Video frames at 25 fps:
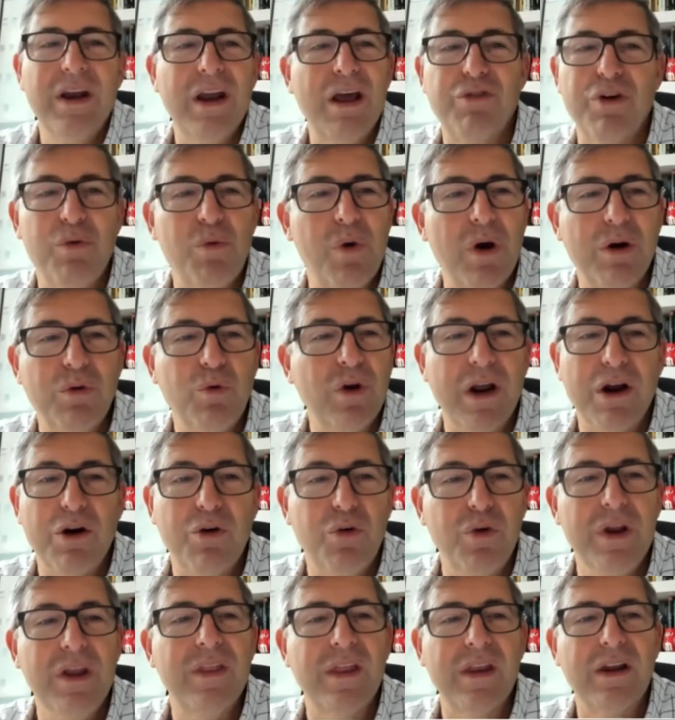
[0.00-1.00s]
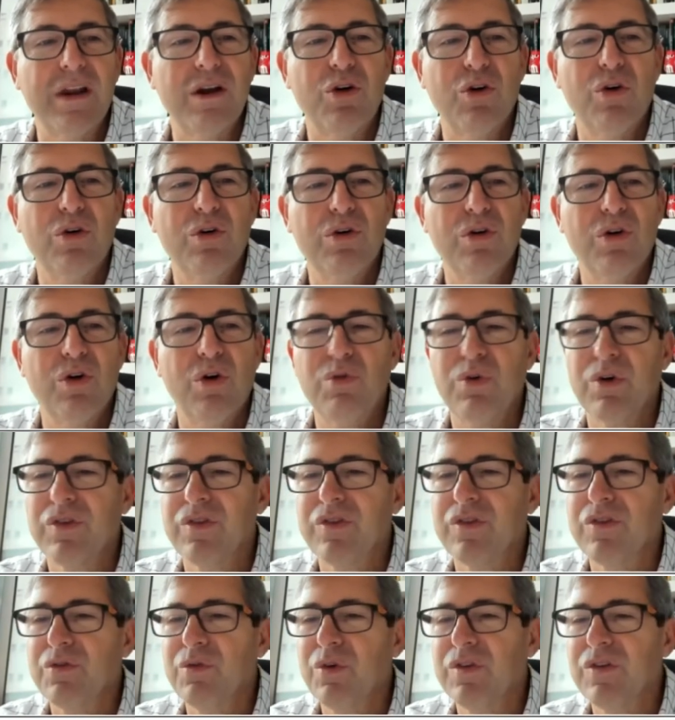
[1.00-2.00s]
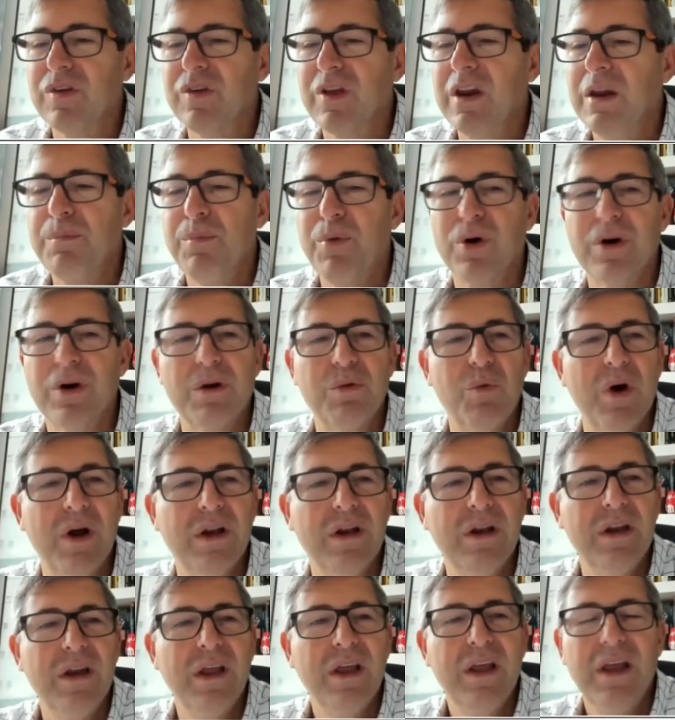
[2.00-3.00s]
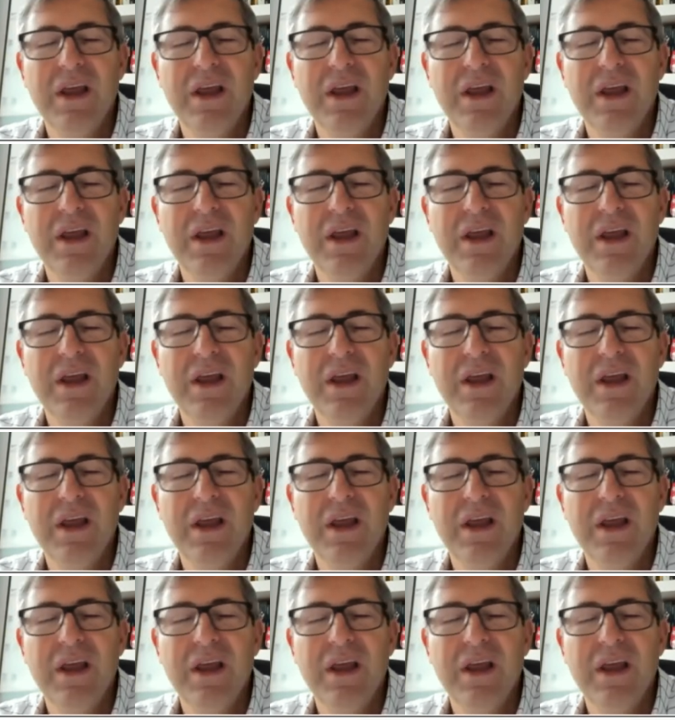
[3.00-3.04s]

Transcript: Everyone would agree that the goal was, was an important one.